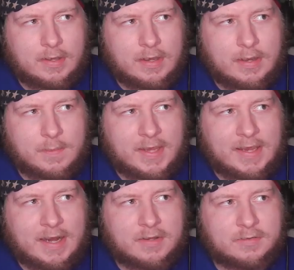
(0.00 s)
And being
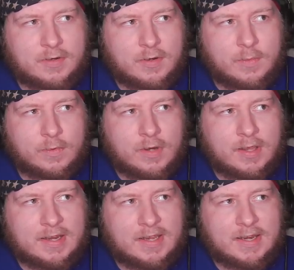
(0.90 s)
out of the room, we're
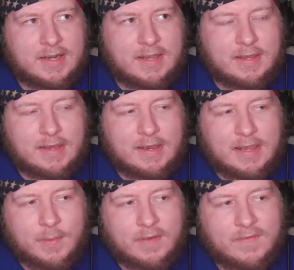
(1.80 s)
not getting any EMF